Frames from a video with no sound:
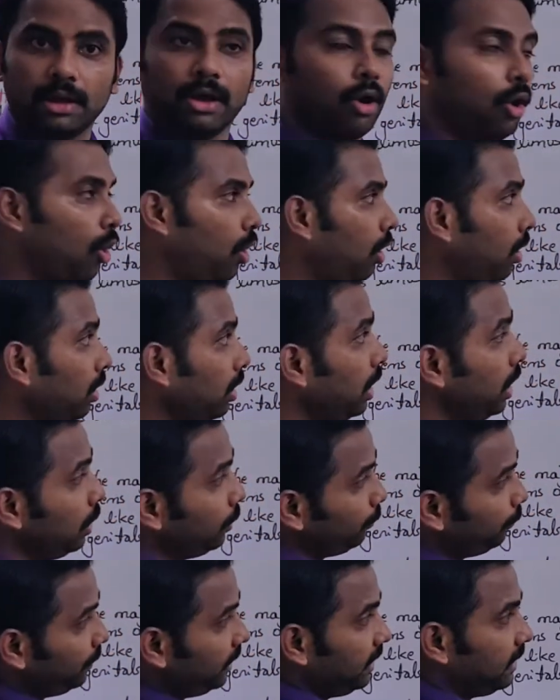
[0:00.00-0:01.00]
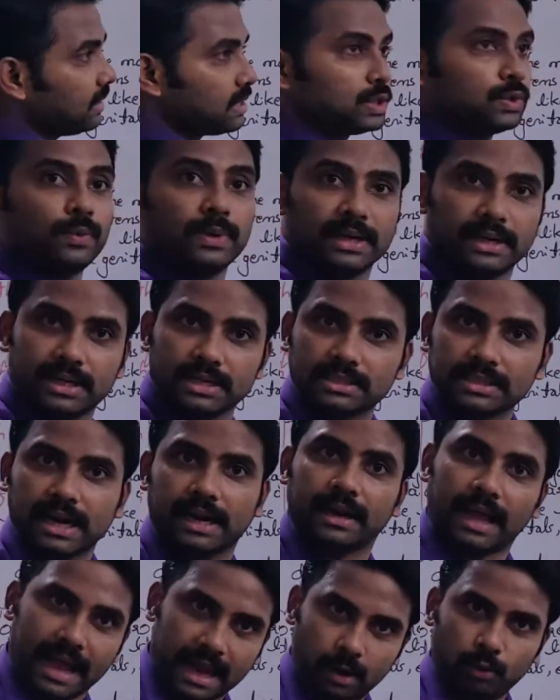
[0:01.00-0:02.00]
or fetus will decide,
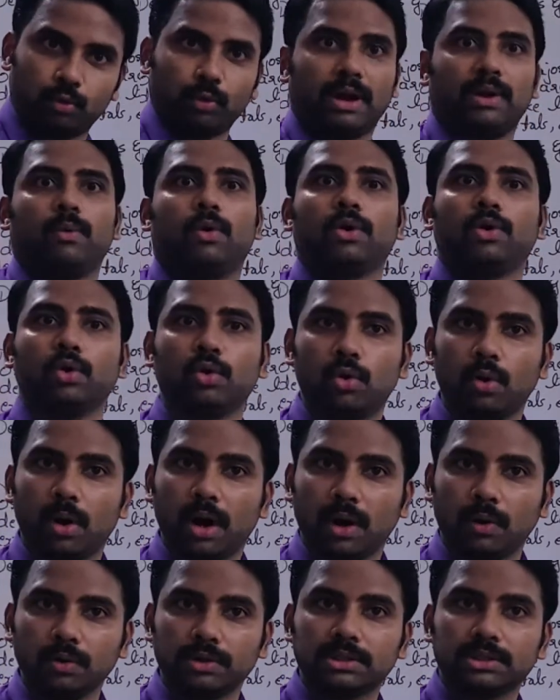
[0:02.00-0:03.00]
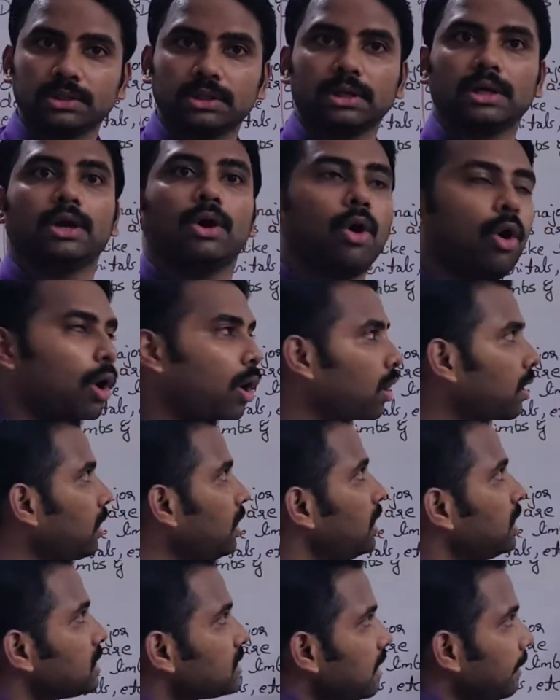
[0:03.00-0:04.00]
I want to go out,
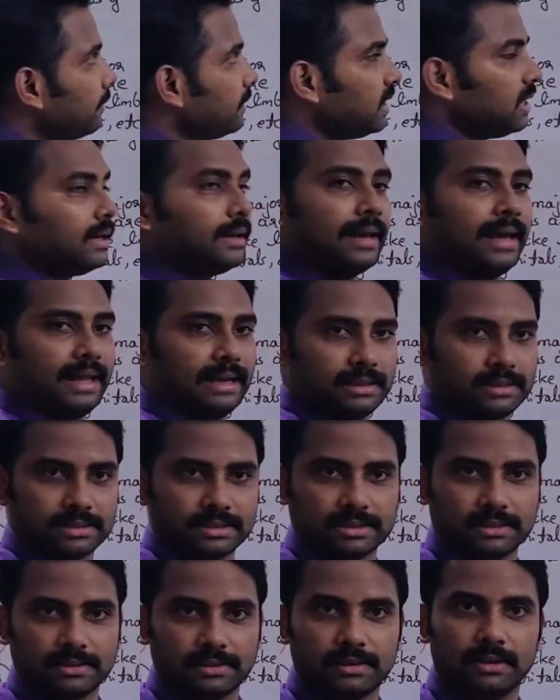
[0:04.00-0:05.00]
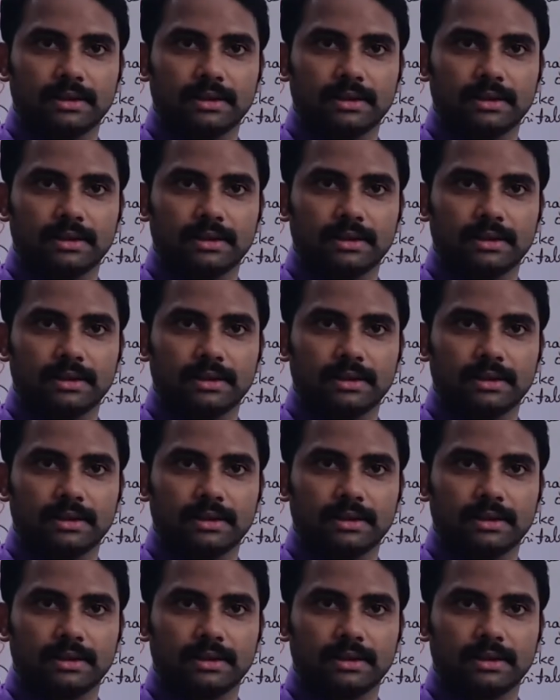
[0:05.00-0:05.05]
or something else?